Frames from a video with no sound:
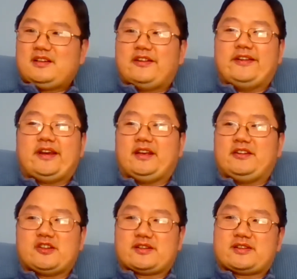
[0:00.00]
a
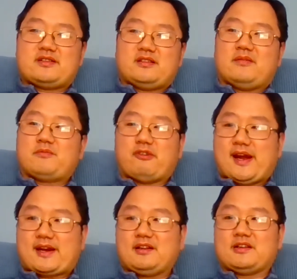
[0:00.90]
just a
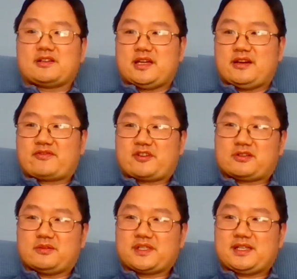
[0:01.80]
miraculous set of
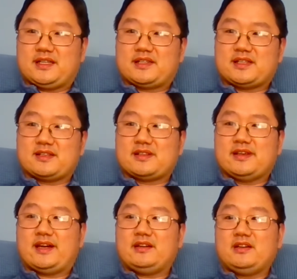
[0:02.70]
circumstances
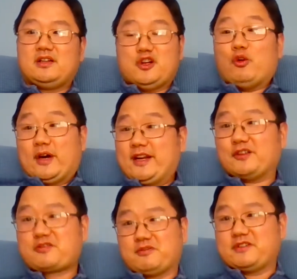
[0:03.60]
that no one
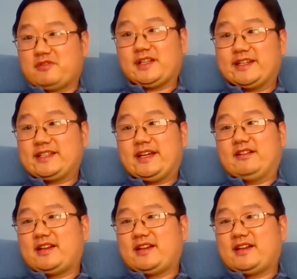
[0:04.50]
else would really get.